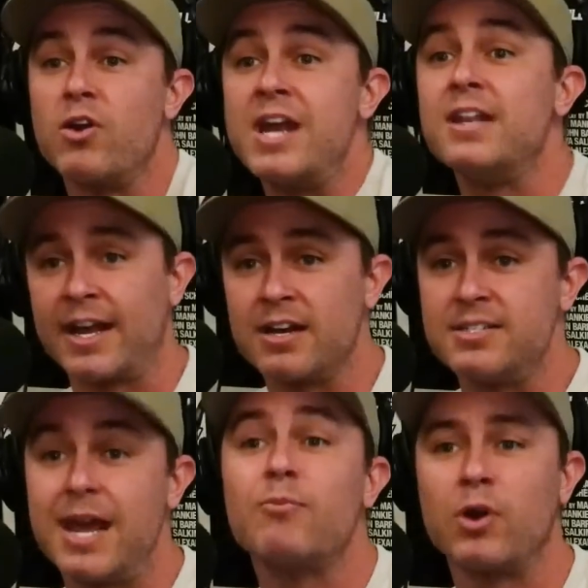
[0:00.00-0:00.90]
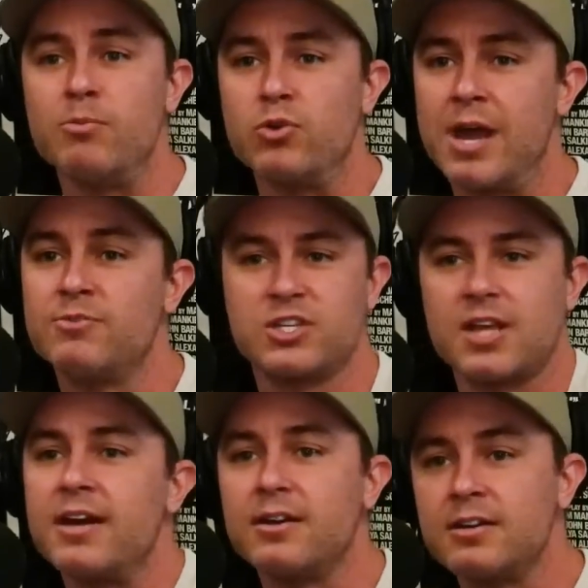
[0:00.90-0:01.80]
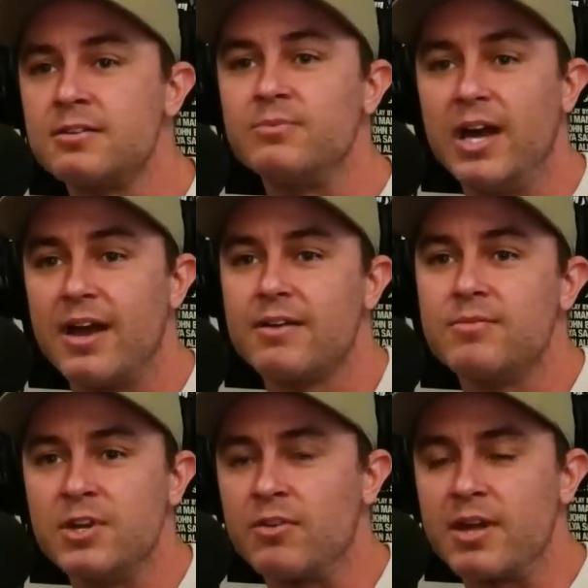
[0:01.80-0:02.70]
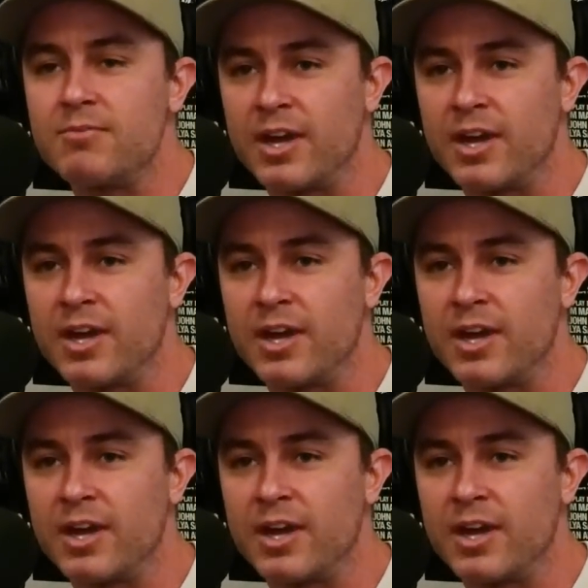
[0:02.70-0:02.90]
we're in a temporary boot camp. It's just this